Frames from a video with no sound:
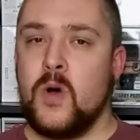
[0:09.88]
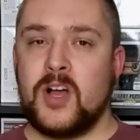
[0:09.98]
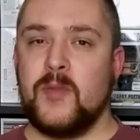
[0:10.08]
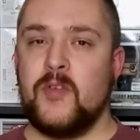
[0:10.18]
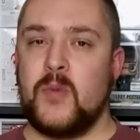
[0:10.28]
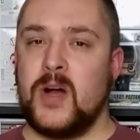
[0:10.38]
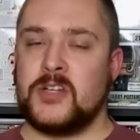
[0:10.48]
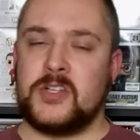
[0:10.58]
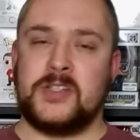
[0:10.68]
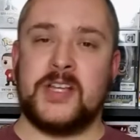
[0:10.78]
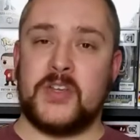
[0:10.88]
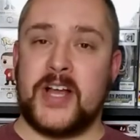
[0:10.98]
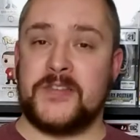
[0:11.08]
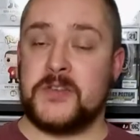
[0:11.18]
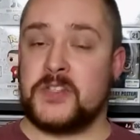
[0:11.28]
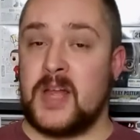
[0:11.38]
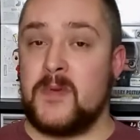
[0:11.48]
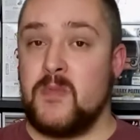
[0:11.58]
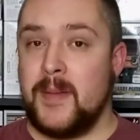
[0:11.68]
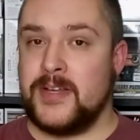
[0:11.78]
Welcome, movie watchers. Thank you guys for
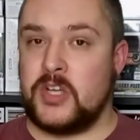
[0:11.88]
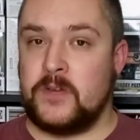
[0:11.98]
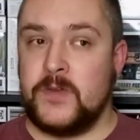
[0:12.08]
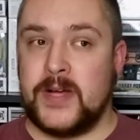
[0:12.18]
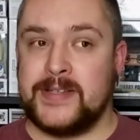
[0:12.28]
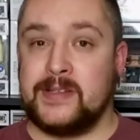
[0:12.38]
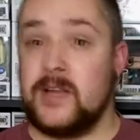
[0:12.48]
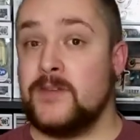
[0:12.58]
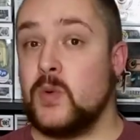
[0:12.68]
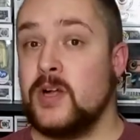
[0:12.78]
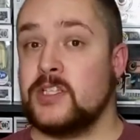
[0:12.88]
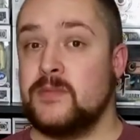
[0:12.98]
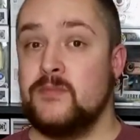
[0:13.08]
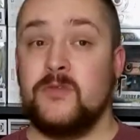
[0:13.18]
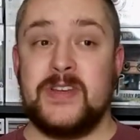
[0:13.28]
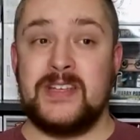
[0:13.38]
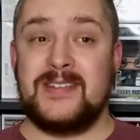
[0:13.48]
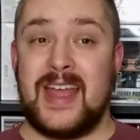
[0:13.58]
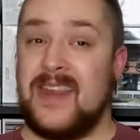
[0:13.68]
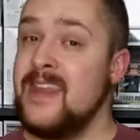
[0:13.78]
stopping by my channel. If you guys love to watch
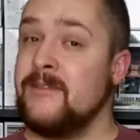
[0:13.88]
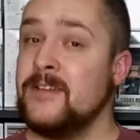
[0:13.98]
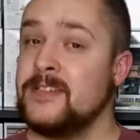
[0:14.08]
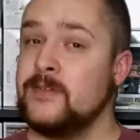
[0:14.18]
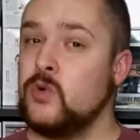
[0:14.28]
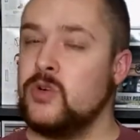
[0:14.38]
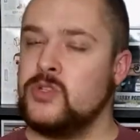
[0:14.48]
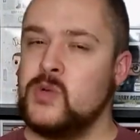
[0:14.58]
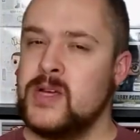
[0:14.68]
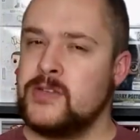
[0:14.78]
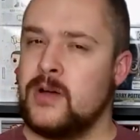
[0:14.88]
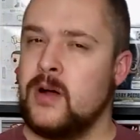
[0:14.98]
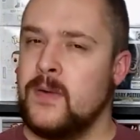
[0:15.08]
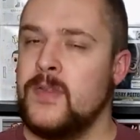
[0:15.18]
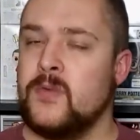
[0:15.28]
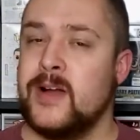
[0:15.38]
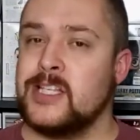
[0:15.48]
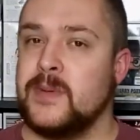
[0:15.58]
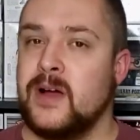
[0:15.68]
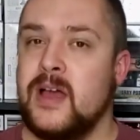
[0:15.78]
movies and Netflix, of course, you guys are in the
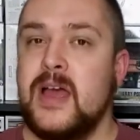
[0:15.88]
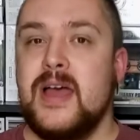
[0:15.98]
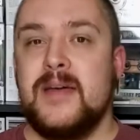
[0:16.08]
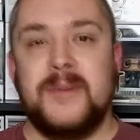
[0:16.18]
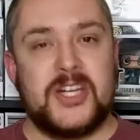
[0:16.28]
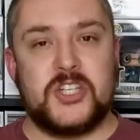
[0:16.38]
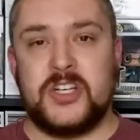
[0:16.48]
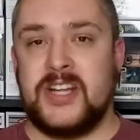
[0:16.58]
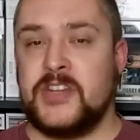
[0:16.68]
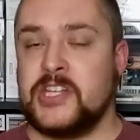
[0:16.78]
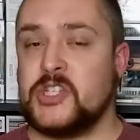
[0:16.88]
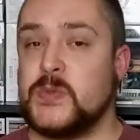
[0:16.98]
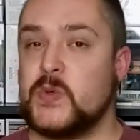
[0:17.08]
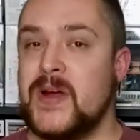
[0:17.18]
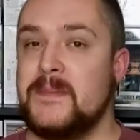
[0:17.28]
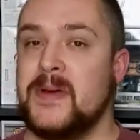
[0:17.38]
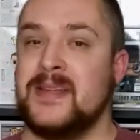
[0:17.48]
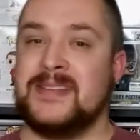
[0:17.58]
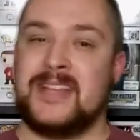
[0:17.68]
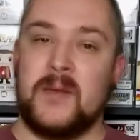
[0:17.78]
right spot. Make sure to hit that subscribe
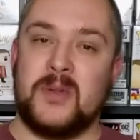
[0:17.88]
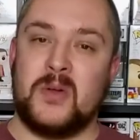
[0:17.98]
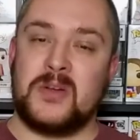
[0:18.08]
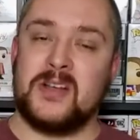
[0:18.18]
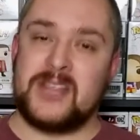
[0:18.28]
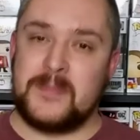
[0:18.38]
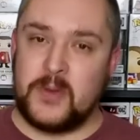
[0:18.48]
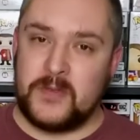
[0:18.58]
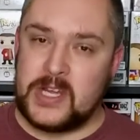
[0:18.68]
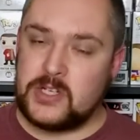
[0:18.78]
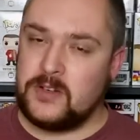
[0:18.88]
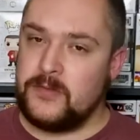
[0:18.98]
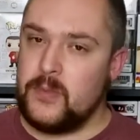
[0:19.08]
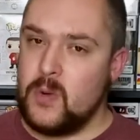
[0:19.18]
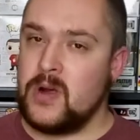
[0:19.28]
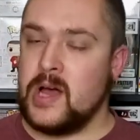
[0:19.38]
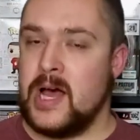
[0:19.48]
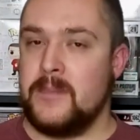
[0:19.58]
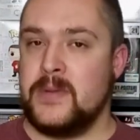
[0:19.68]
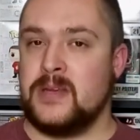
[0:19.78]
button down below and click that bell notification for more
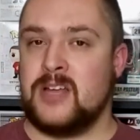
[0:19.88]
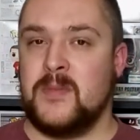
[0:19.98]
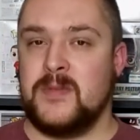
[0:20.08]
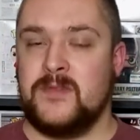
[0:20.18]
up and coming